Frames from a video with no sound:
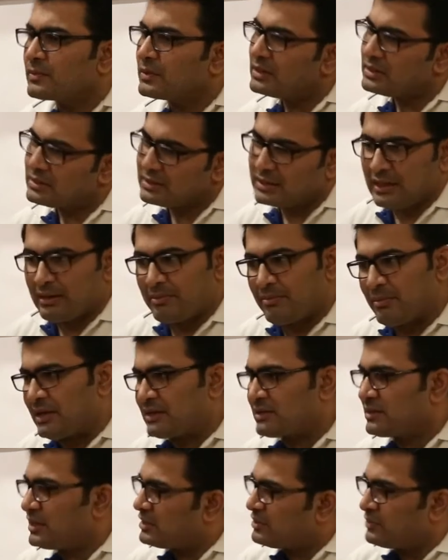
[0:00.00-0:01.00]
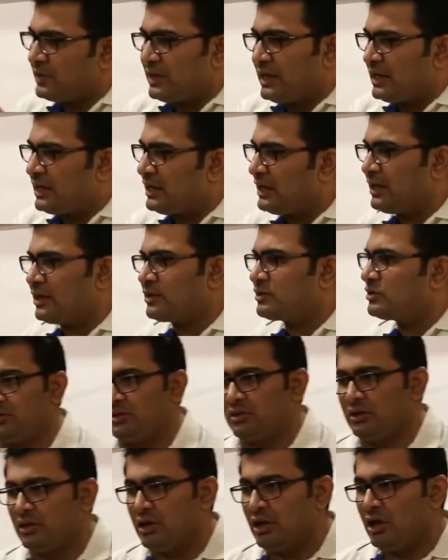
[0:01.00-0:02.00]
Scrum Master, it is very clear.
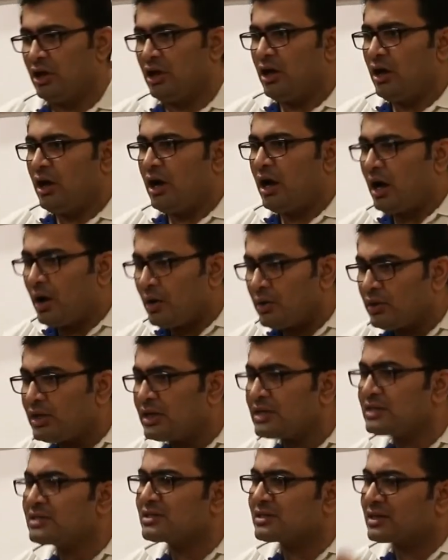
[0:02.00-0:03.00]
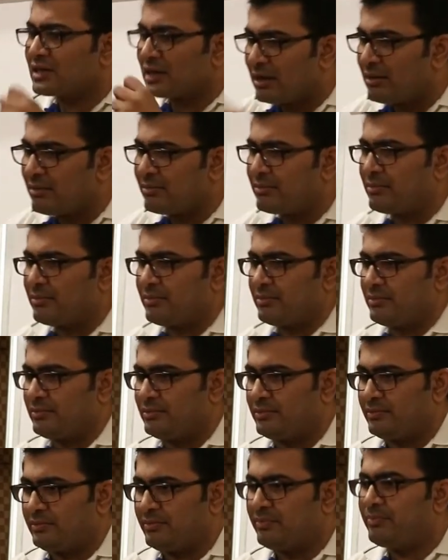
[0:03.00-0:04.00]
How does Scrum
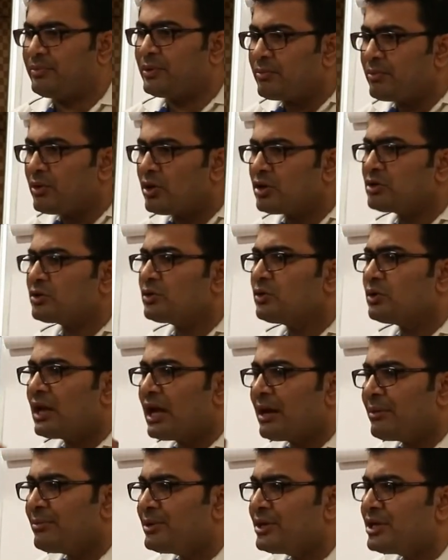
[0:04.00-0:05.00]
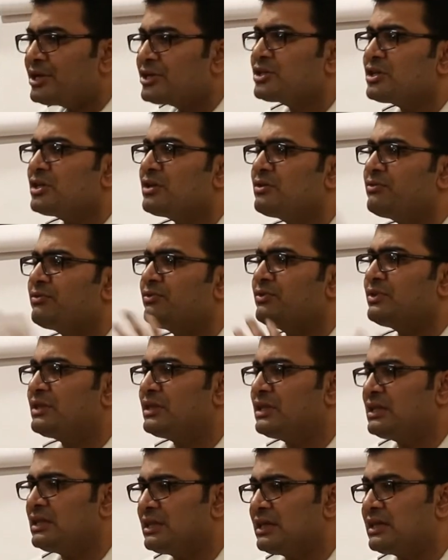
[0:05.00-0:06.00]
promote collaboration
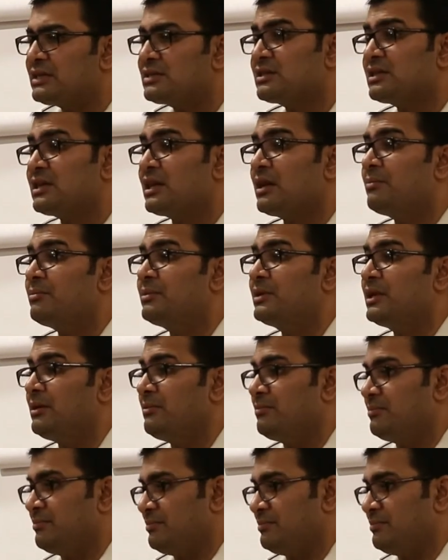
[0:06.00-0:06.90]
within the Scrum team?